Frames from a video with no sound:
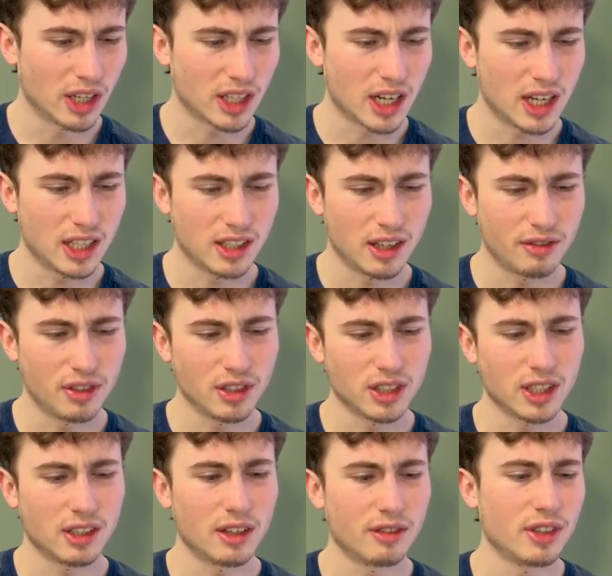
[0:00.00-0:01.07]
I feel
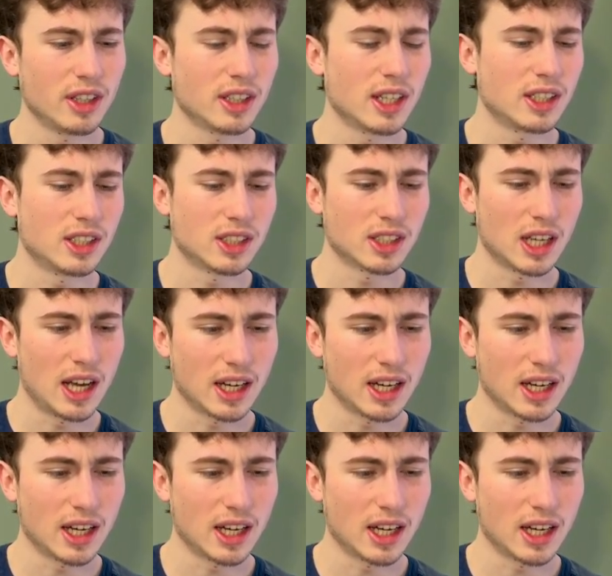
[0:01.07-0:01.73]
like that just